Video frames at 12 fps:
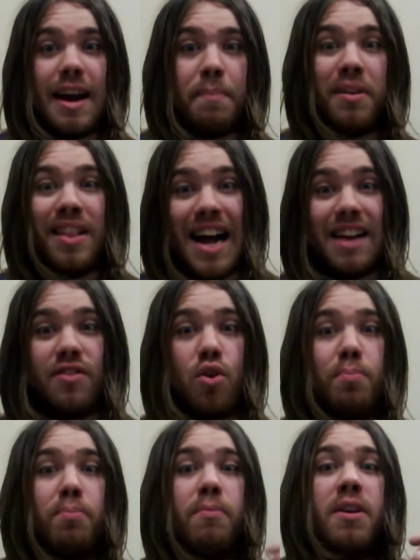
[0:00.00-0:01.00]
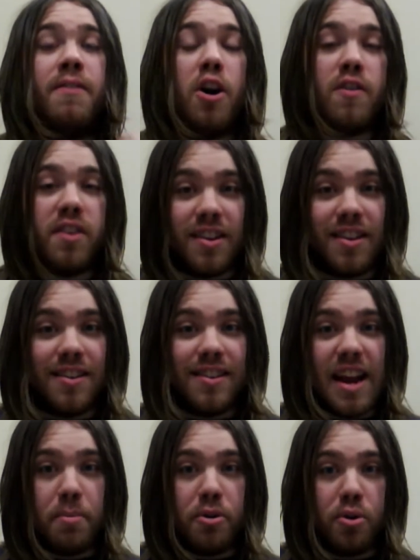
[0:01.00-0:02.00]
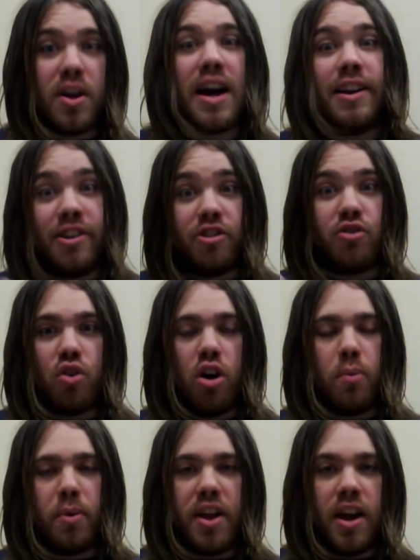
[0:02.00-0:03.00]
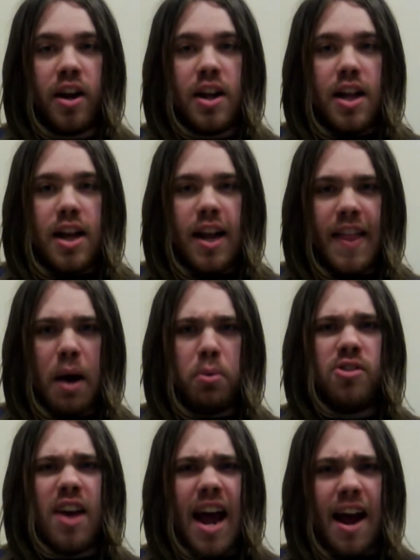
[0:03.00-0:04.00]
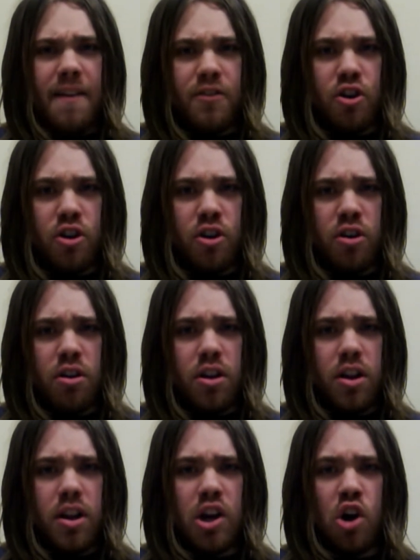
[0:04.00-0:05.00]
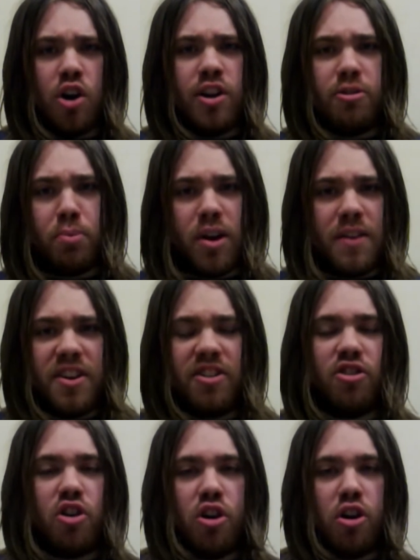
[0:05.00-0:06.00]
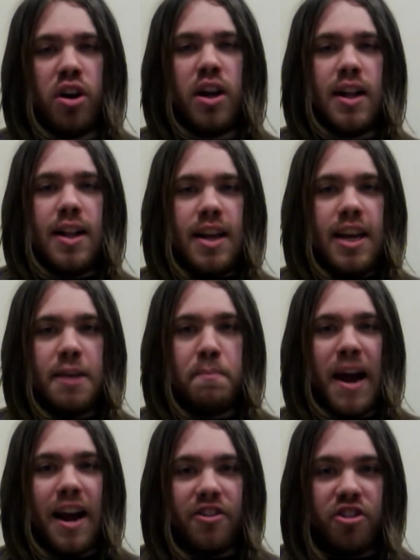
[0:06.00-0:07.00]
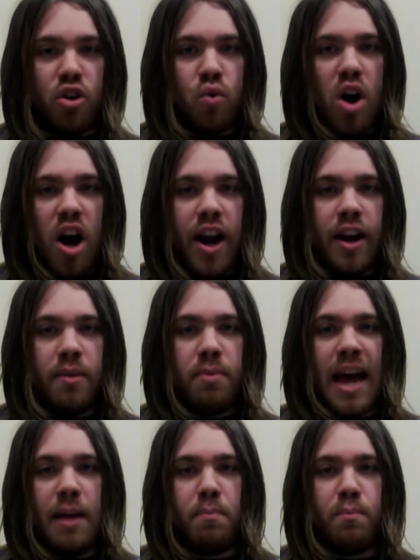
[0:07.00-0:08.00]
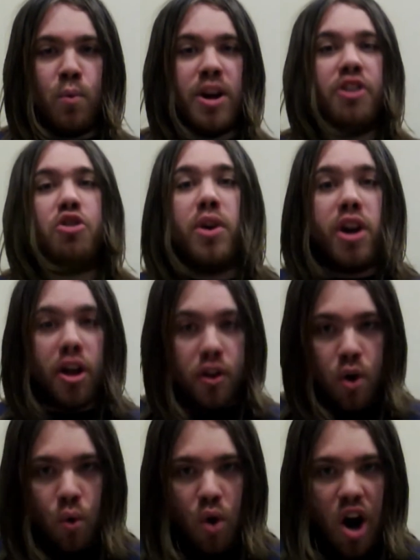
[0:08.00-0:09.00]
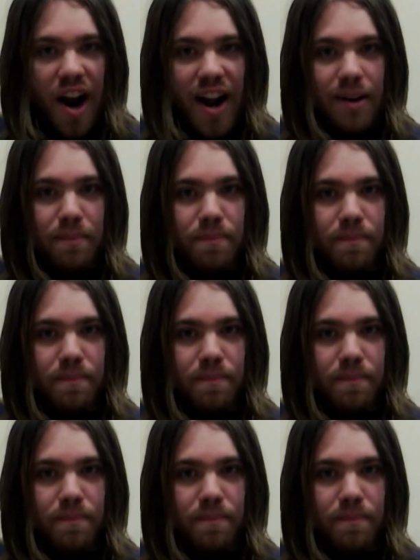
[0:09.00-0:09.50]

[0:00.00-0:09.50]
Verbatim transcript: tap the last four, evolve it to the saber tooth I had just drawn with it, and that was after, on his previous turn, he banished an Orion that went into another Orion.